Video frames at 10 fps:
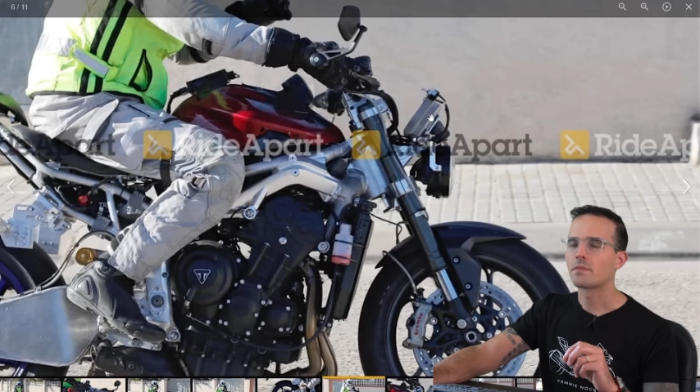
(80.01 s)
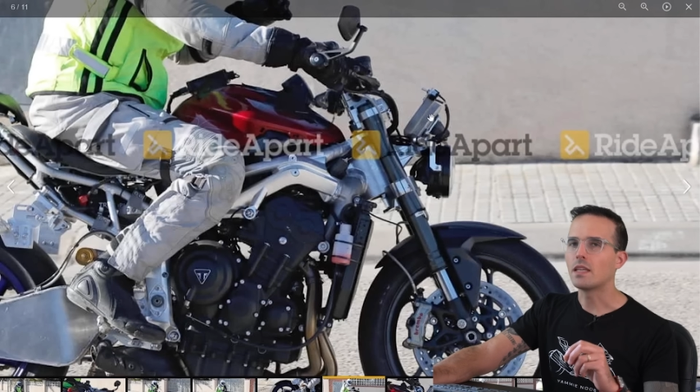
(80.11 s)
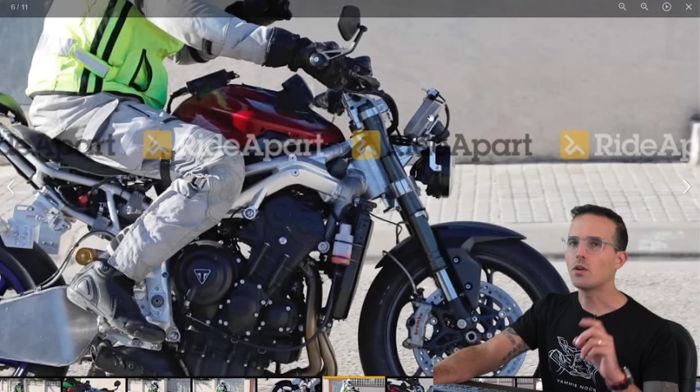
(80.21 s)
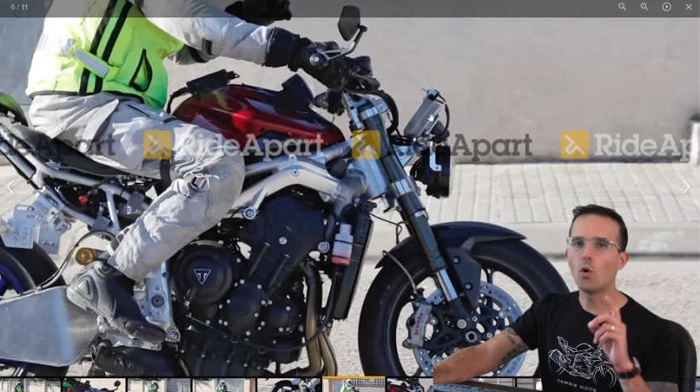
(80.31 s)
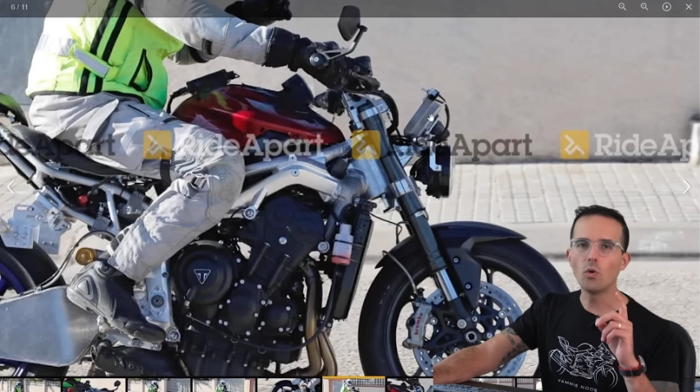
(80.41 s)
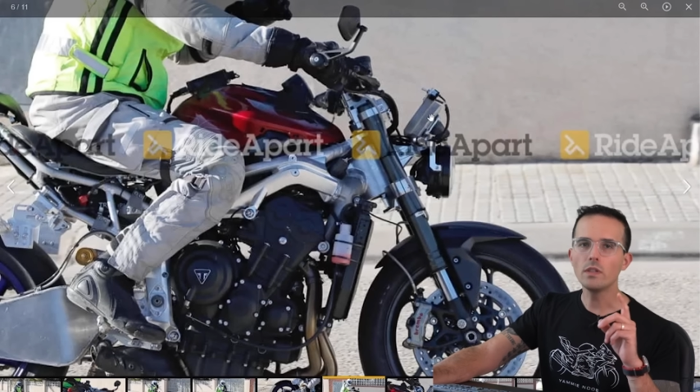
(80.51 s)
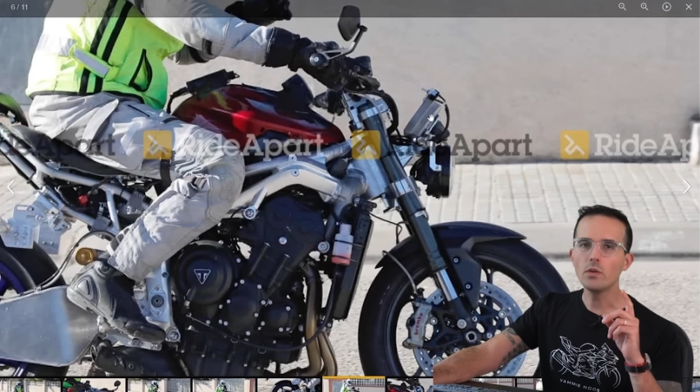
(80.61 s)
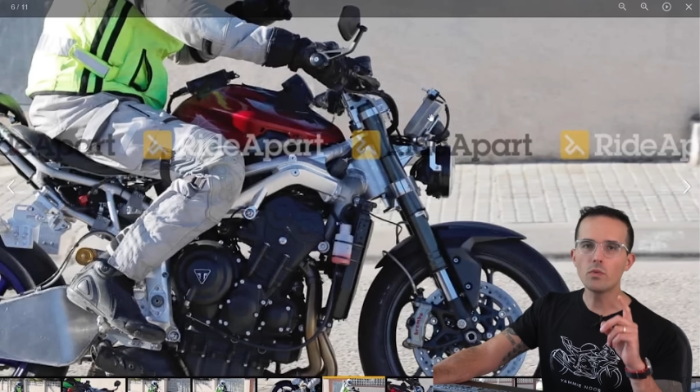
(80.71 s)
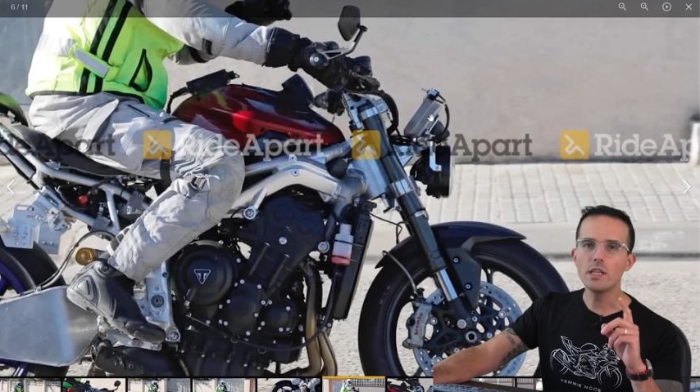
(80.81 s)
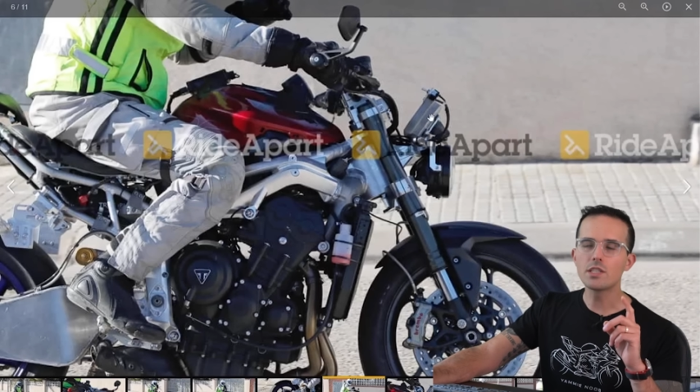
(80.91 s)
the only
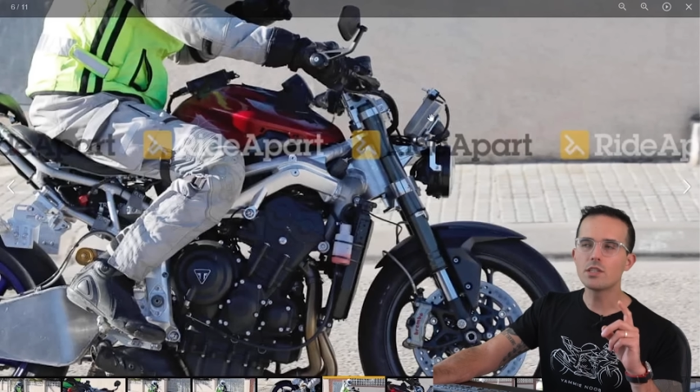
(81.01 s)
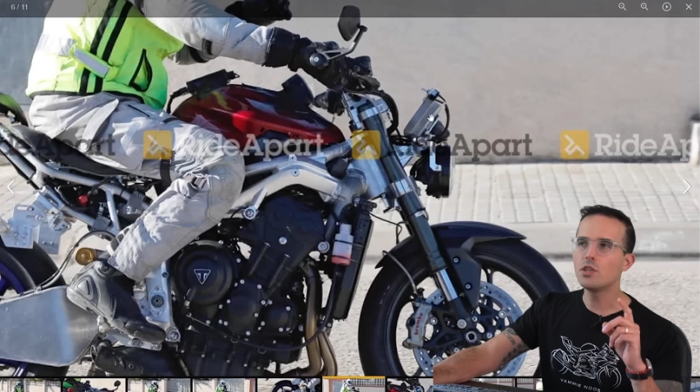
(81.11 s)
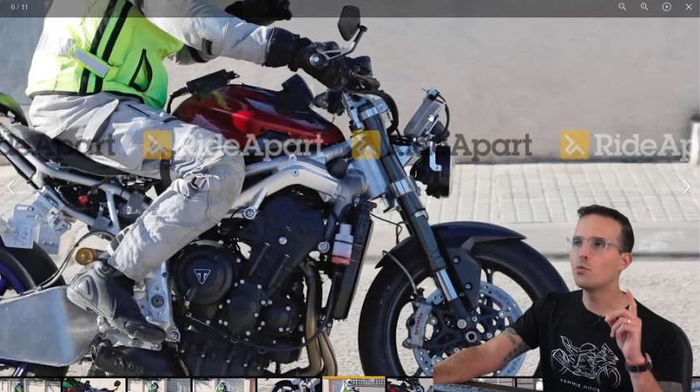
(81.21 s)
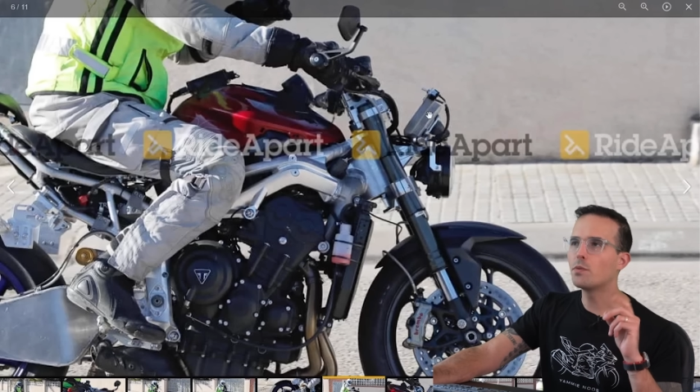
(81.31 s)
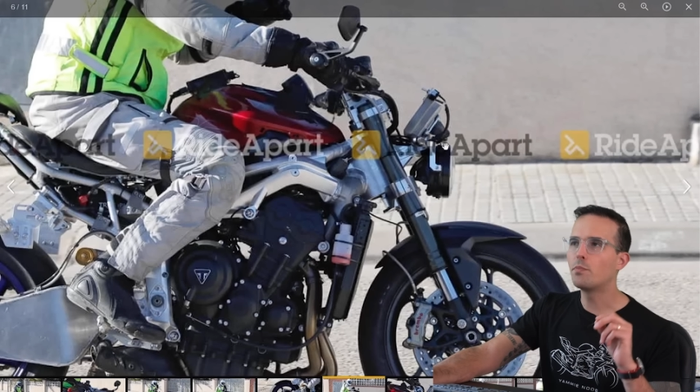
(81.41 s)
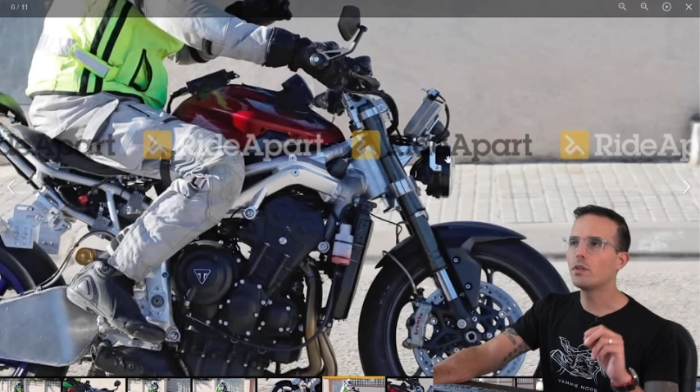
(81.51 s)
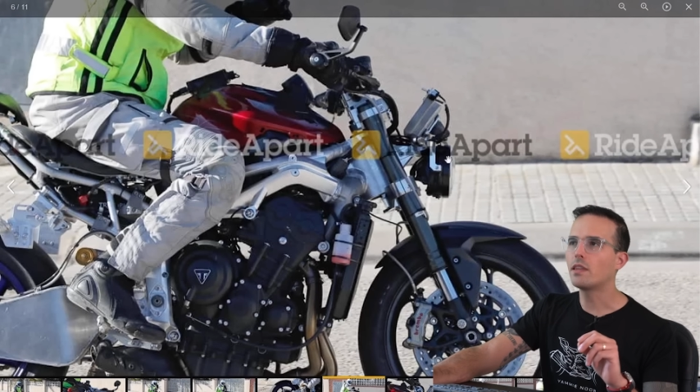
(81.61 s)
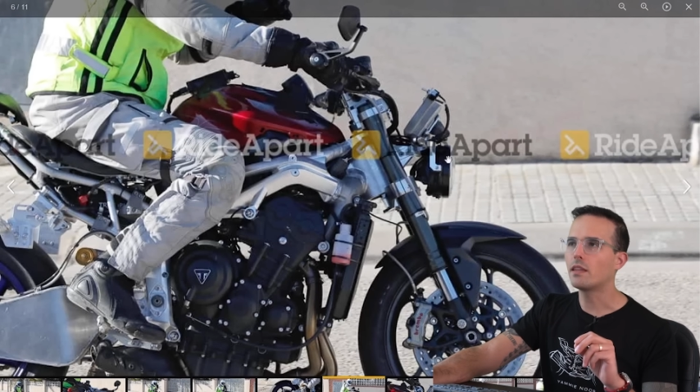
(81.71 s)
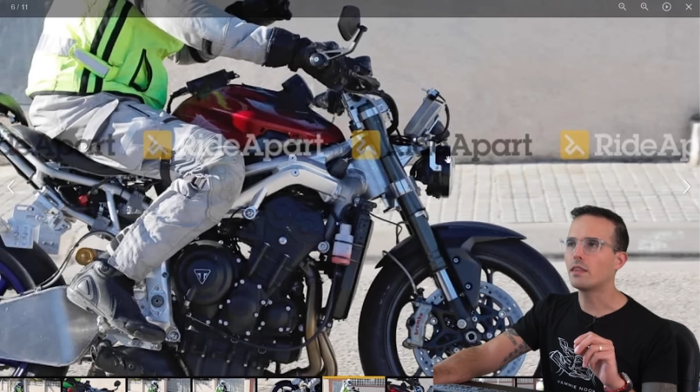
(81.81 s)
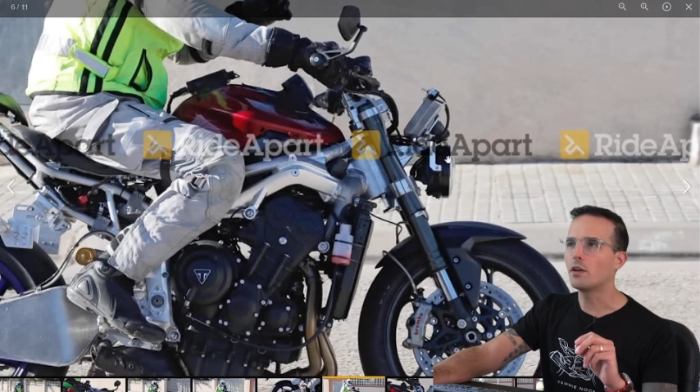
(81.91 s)
reason you would put
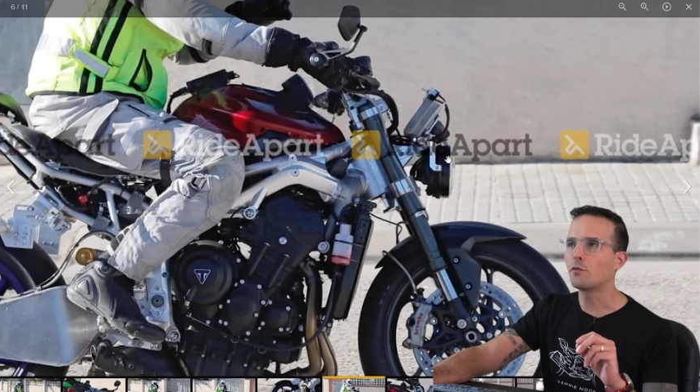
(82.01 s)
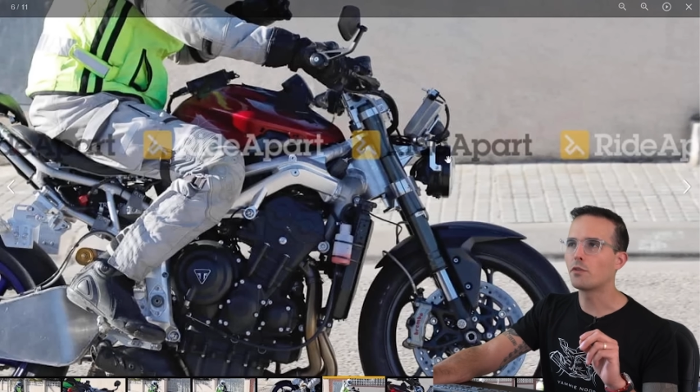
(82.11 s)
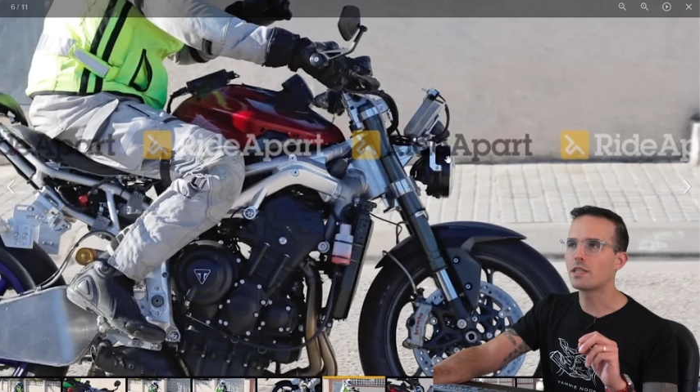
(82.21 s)
that there for